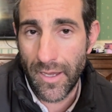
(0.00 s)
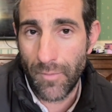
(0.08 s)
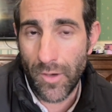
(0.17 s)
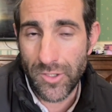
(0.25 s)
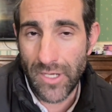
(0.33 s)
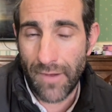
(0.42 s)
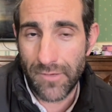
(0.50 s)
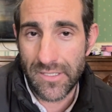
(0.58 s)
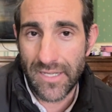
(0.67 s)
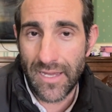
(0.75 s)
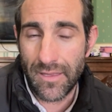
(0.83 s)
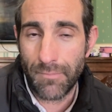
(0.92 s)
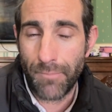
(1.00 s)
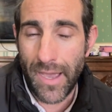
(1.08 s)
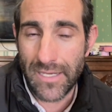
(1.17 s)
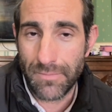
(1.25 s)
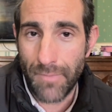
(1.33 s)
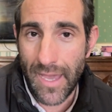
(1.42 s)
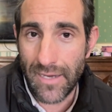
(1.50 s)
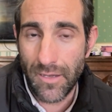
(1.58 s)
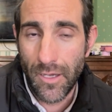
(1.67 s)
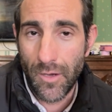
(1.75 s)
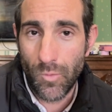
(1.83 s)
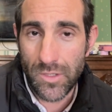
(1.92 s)
And whilst you have to say that Best Mate
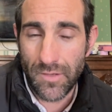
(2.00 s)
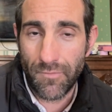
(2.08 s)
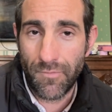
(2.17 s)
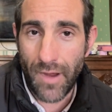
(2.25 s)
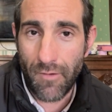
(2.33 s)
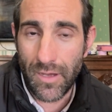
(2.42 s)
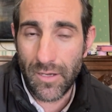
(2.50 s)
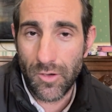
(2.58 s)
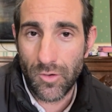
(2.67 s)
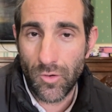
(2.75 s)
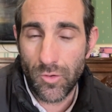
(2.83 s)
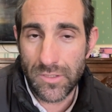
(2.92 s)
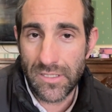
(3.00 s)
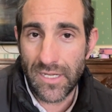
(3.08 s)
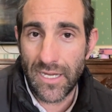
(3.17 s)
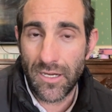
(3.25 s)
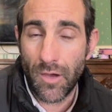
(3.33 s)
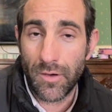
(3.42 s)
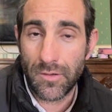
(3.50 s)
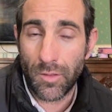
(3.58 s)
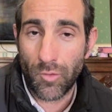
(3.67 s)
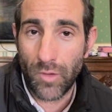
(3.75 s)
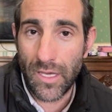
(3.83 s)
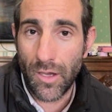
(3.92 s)
was a very good horse indeed, going to
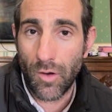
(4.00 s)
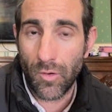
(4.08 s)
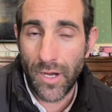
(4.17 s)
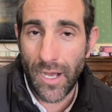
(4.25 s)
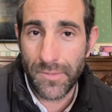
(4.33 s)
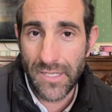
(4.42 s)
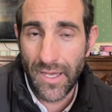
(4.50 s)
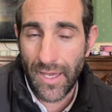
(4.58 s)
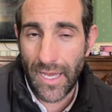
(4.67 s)
3 Gold Cups,